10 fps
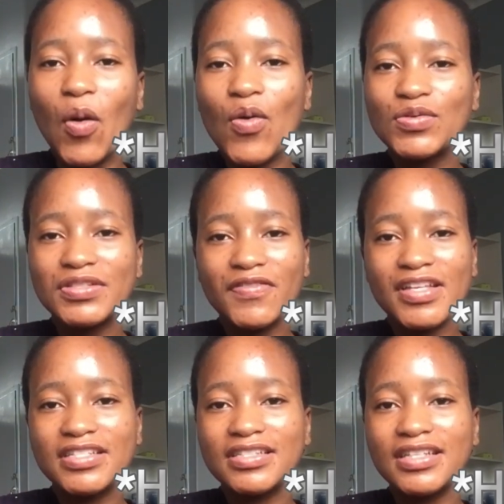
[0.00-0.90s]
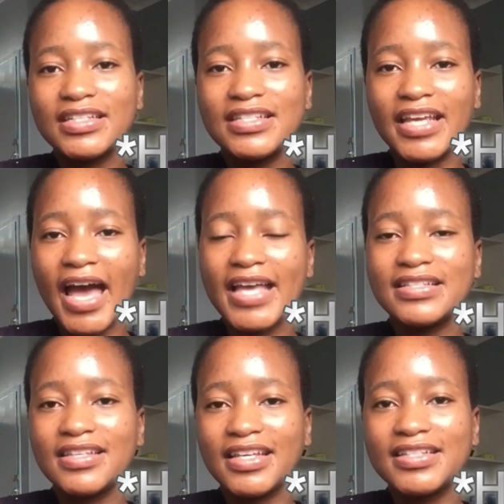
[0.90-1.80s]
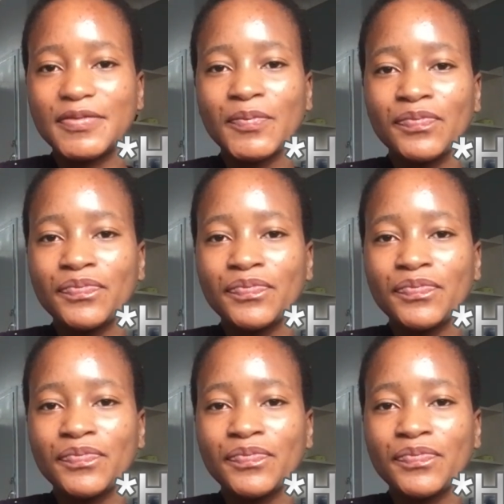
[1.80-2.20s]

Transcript: goes, fetches it, he hides it.